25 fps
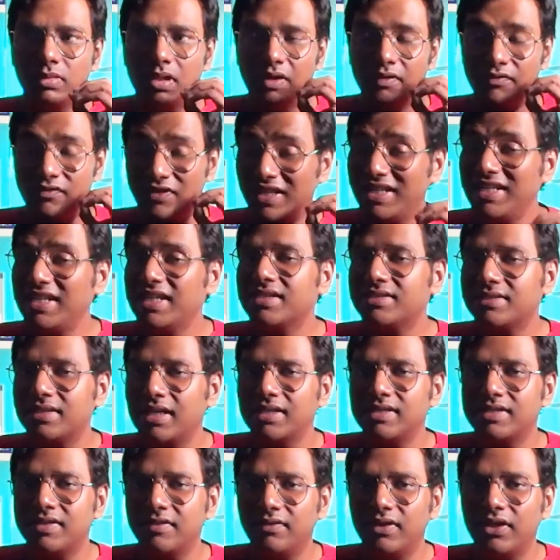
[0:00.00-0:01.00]
a very
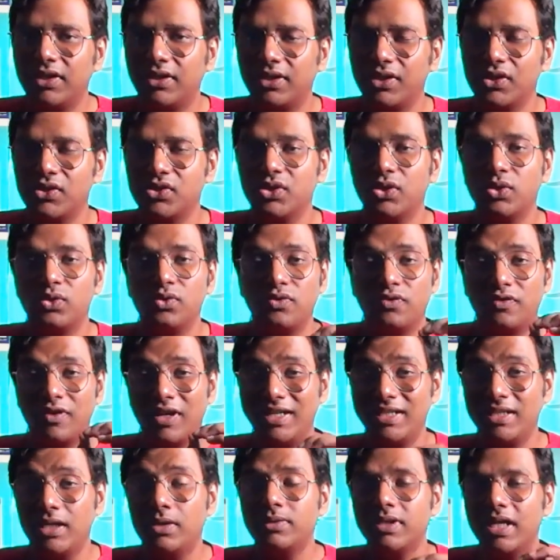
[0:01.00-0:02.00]
extensive literature to
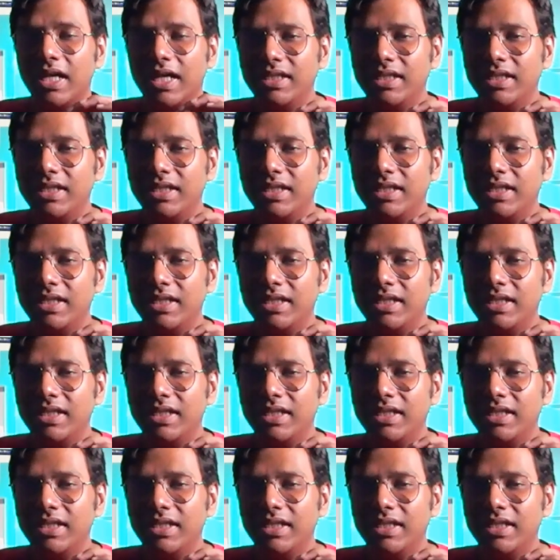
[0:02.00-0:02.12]
find out